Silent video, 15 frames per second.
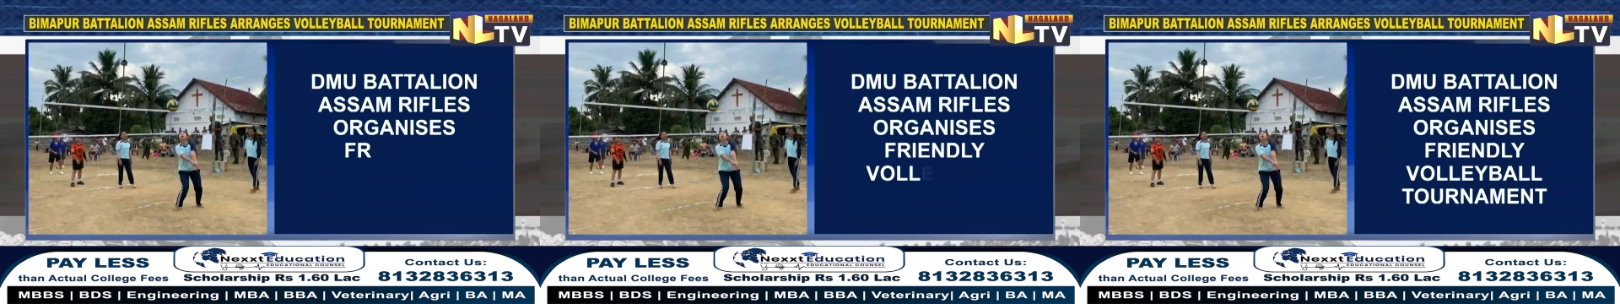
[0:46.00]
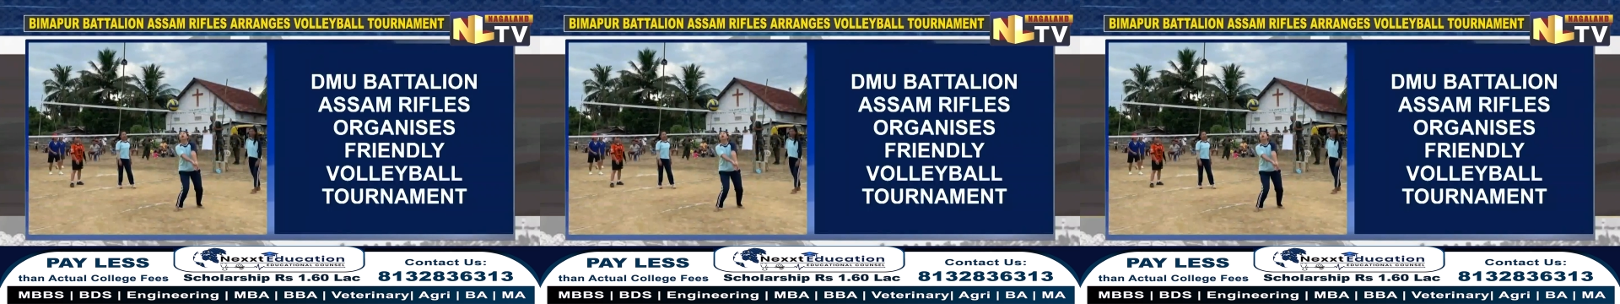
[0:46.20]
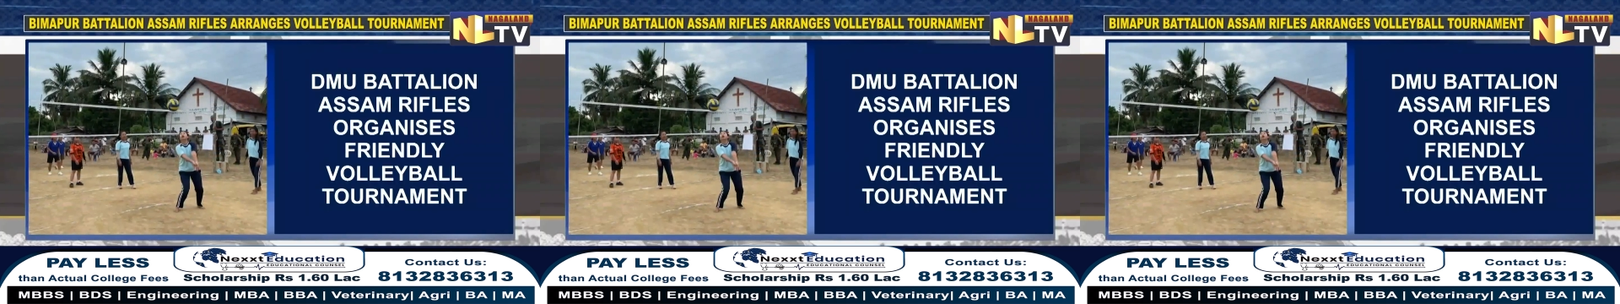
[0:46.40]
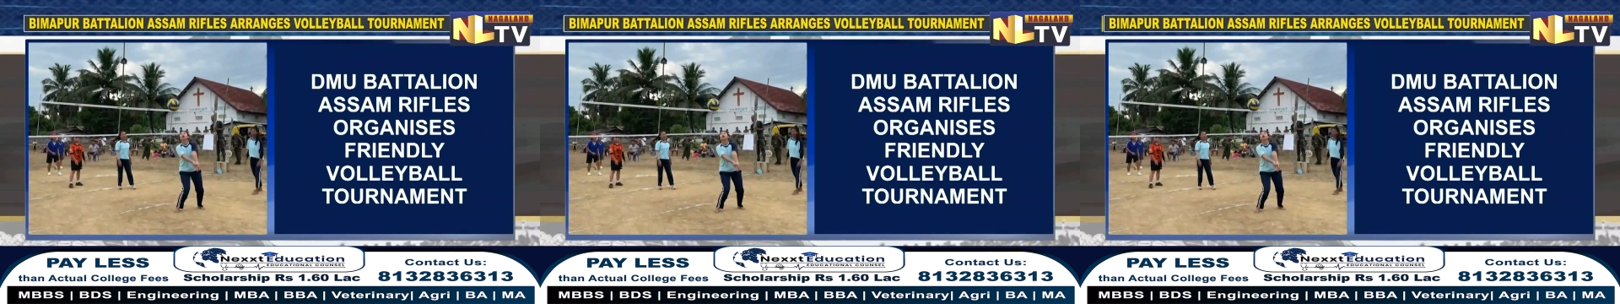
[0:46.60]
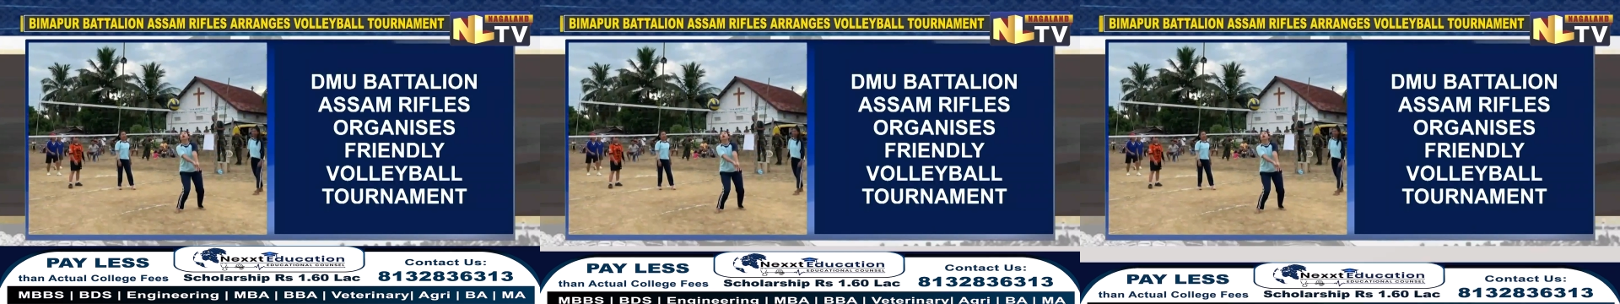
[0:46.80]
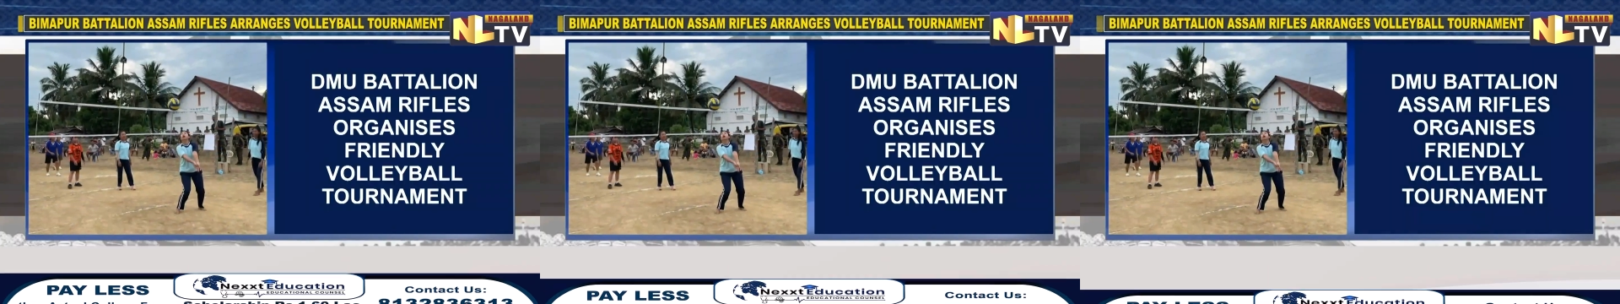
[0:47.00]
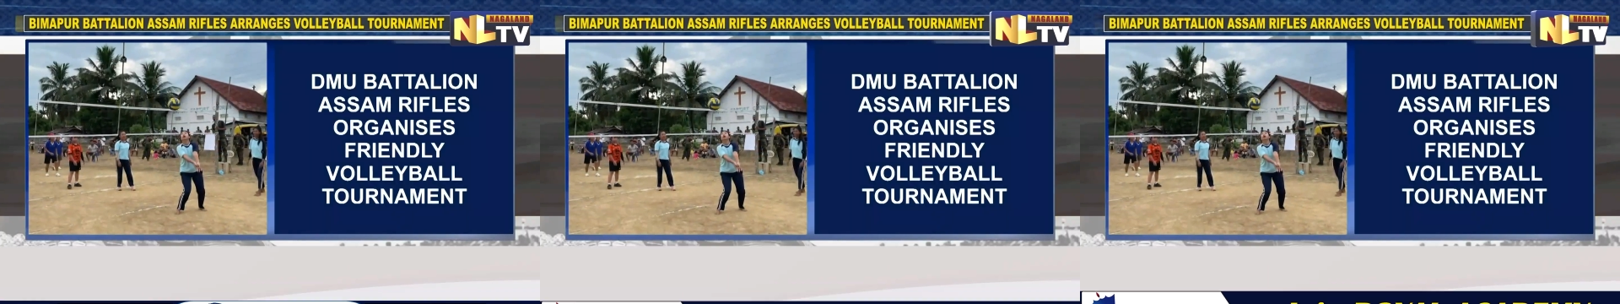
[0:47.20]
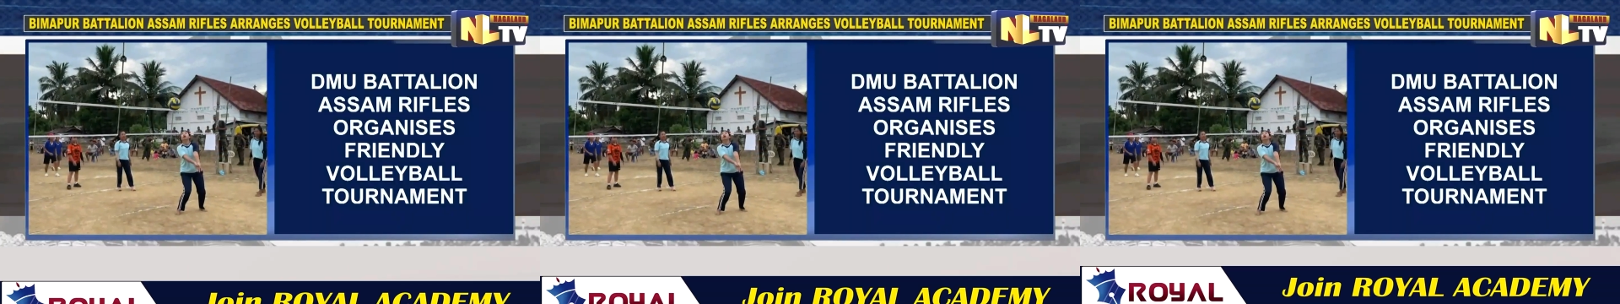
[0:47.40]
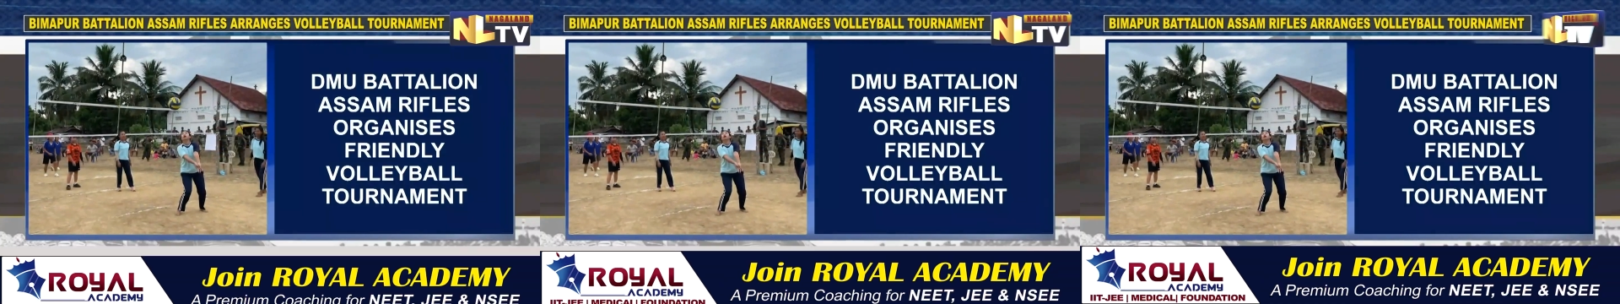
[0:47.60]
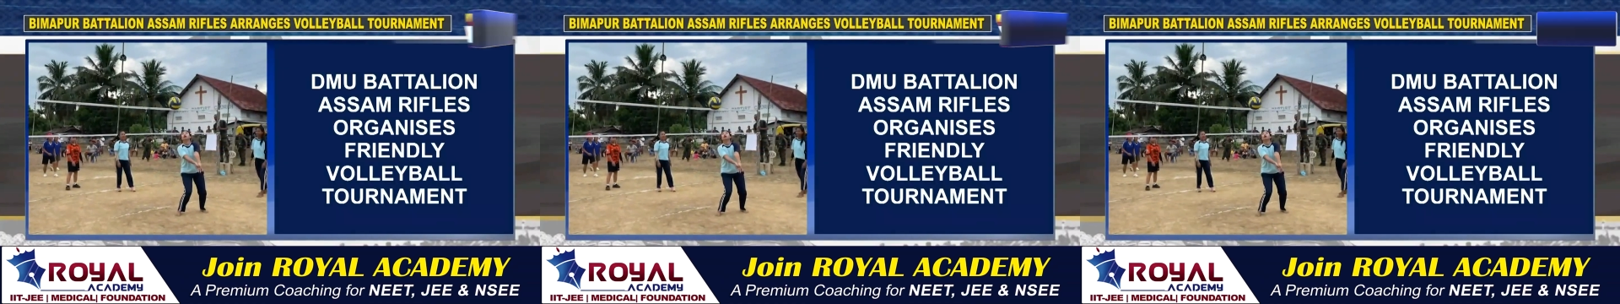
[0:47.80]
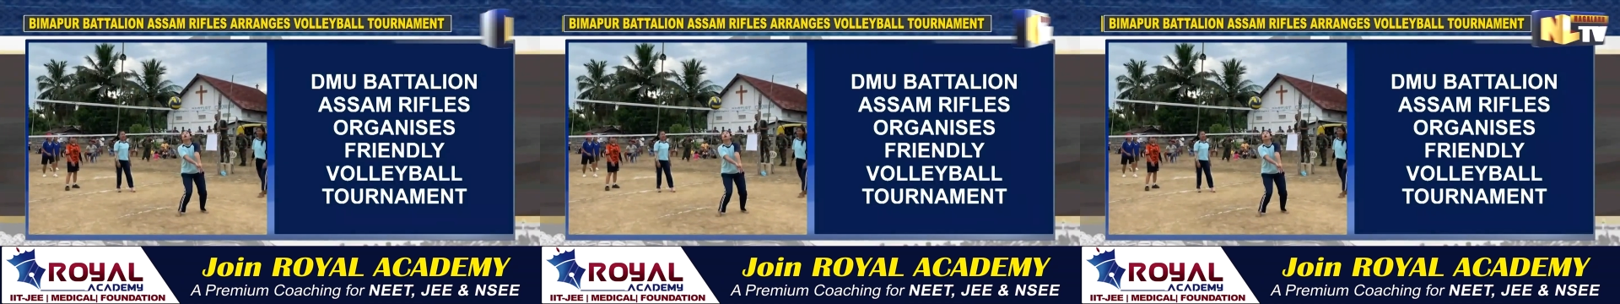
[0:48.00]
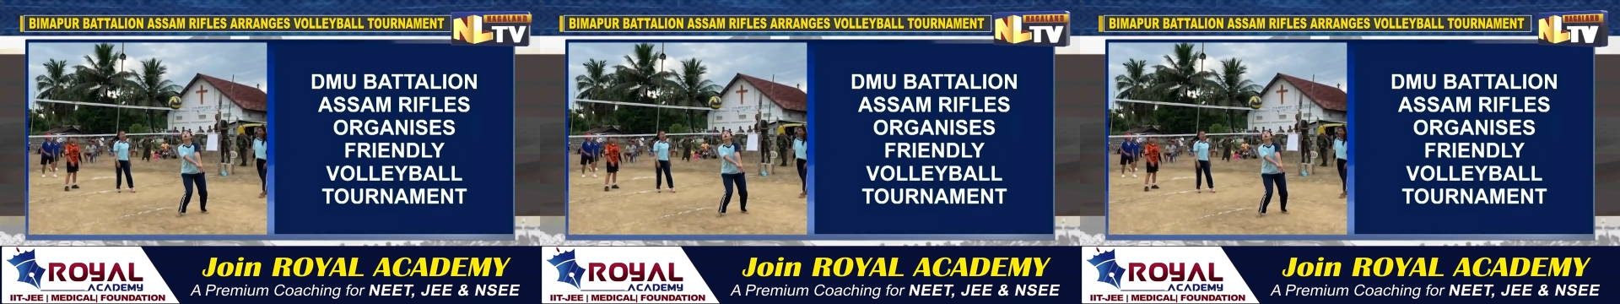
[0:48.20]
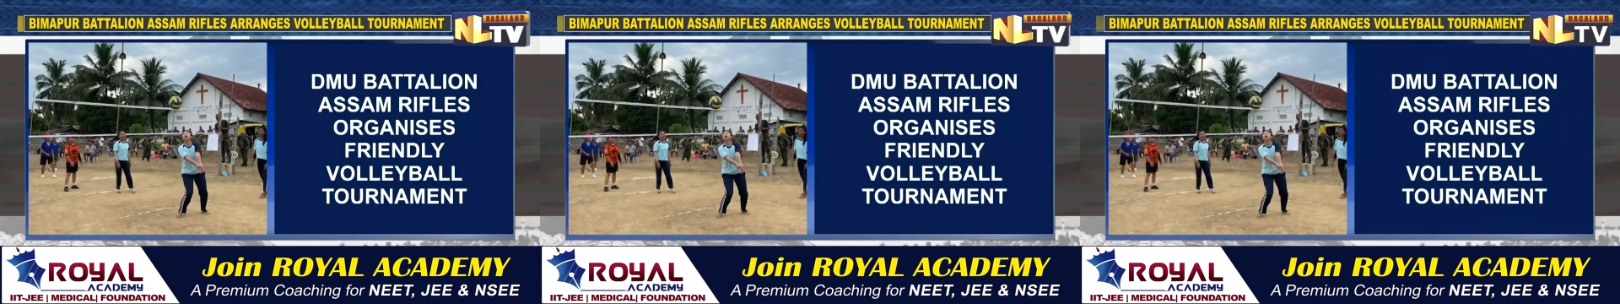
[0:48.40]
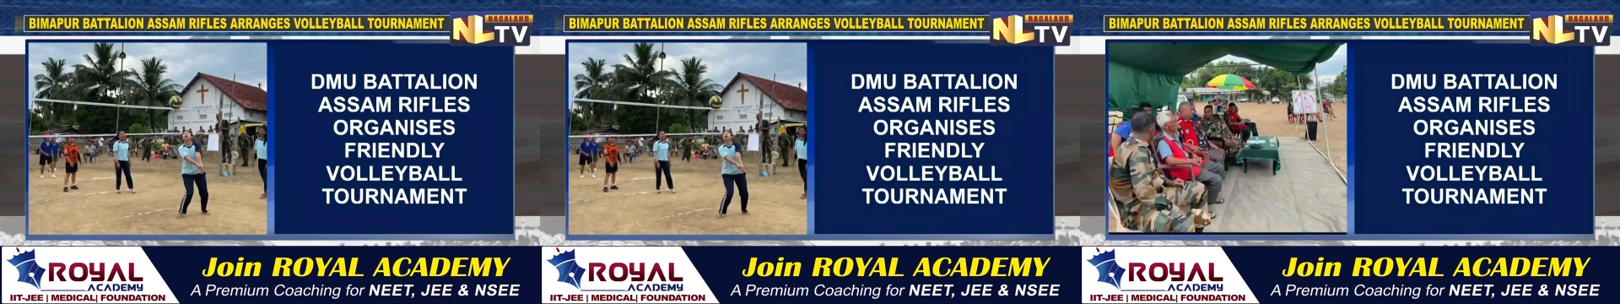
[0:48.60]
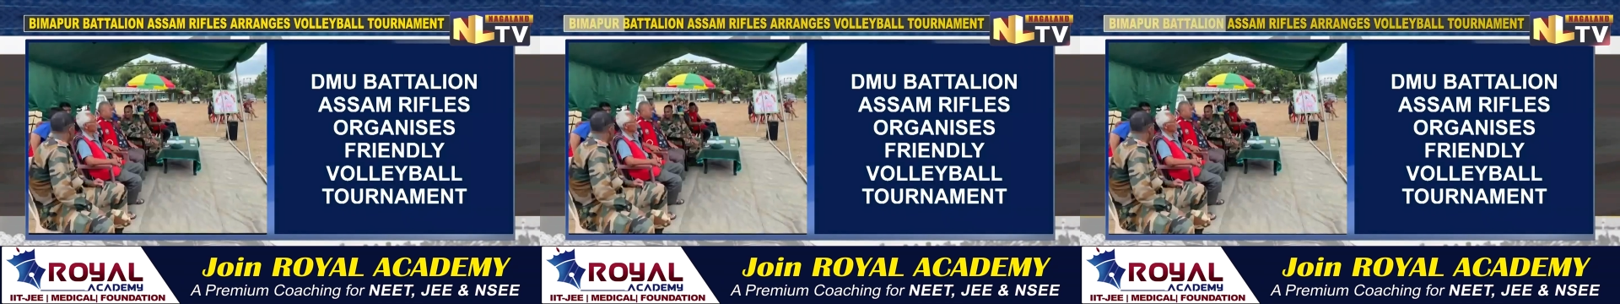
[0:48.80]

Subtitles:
[unreadable: no face in view]